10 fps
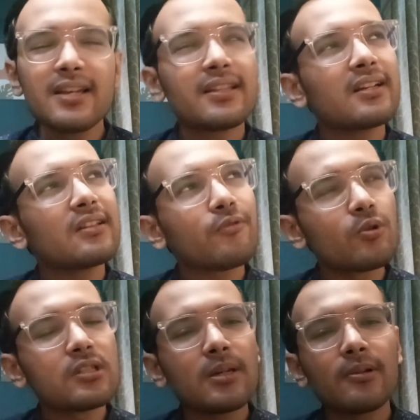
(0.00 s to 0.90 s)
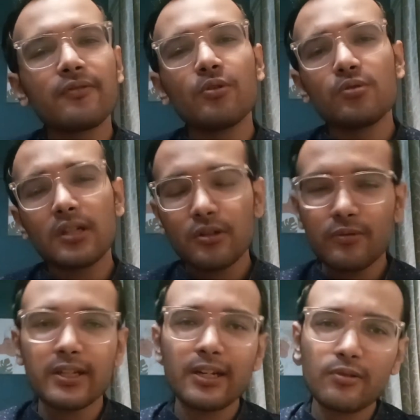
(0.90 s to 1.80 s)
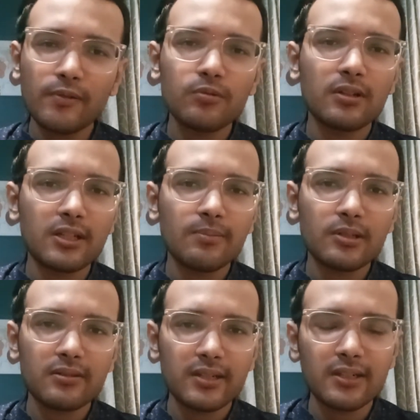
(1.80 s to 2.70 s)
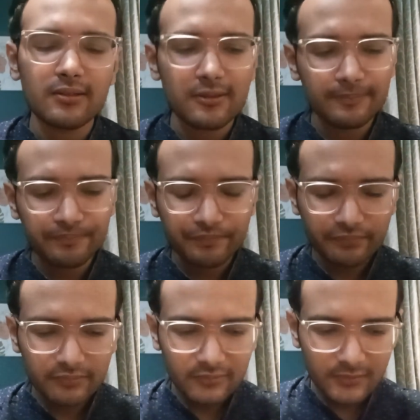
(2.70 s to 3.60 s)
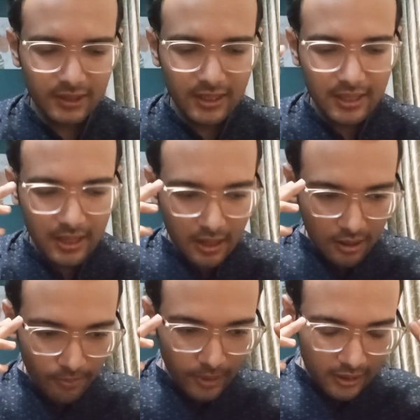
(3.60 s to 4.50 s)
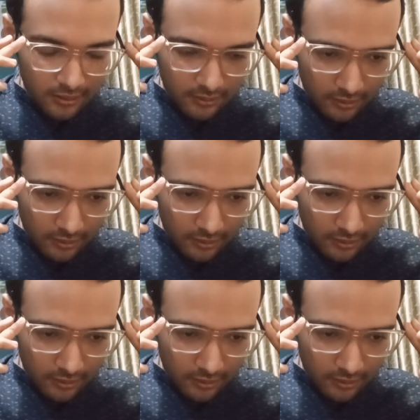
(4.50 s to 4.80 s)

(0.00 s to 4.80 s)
that in the foreseeable future you will get 12 to 13% returns. But